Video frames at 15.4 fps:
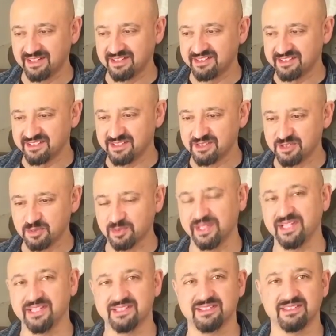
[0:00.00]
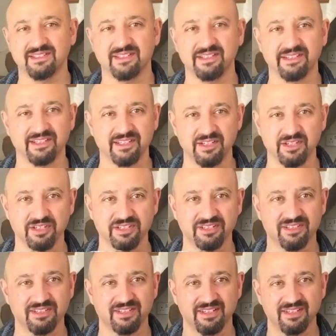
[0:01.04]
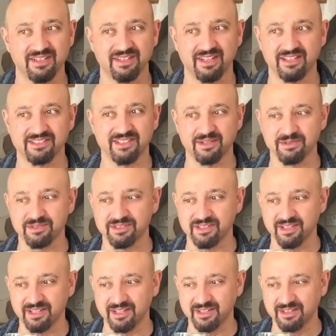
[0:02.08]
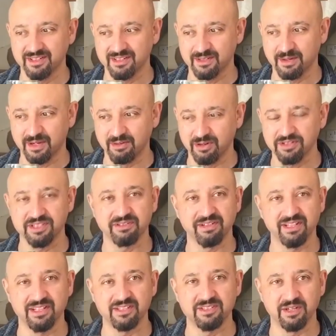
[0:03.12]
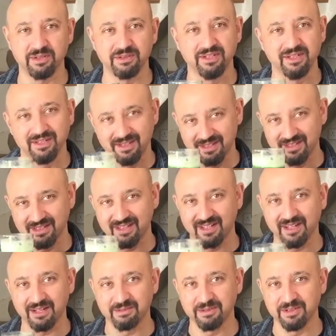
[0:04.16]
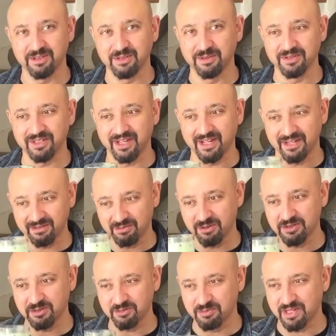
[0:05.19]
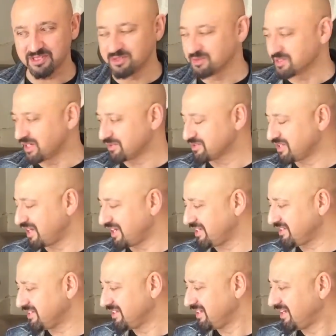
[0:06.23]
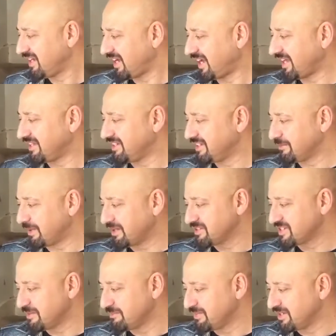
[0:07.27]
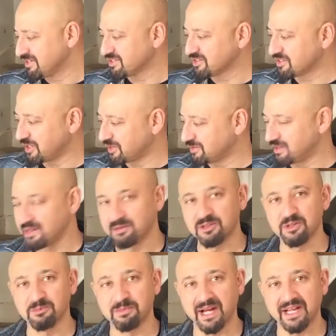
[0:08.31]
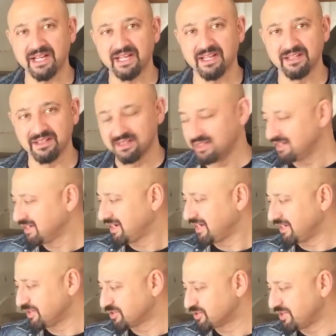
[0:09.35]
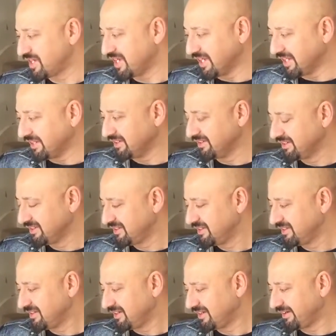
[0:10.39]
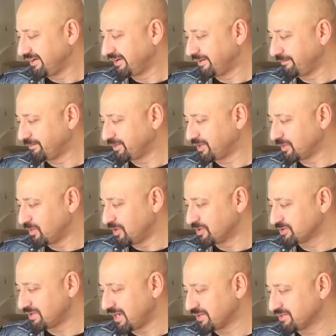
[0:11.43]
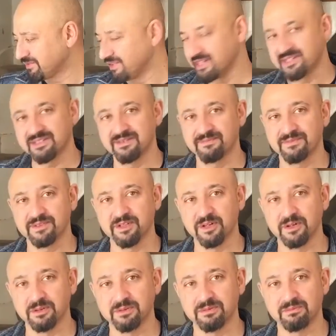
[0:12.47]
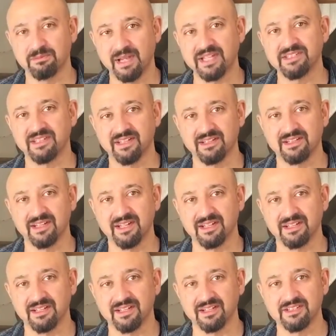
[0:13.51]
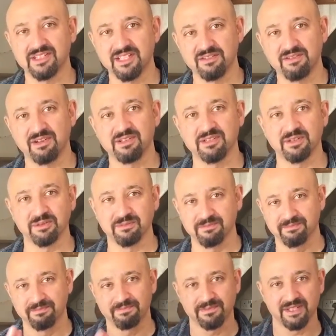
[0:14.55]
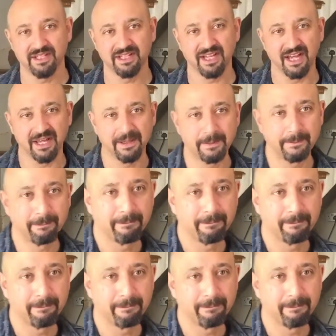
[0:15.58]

and sweet and delicious. That sounds quite erotic, really. So I'm going to go and get erotic with my juice outside, and in about 10 minutes or so I'll come back in and I'll drain the water out of this. So bless you, and see you very soon. Take care.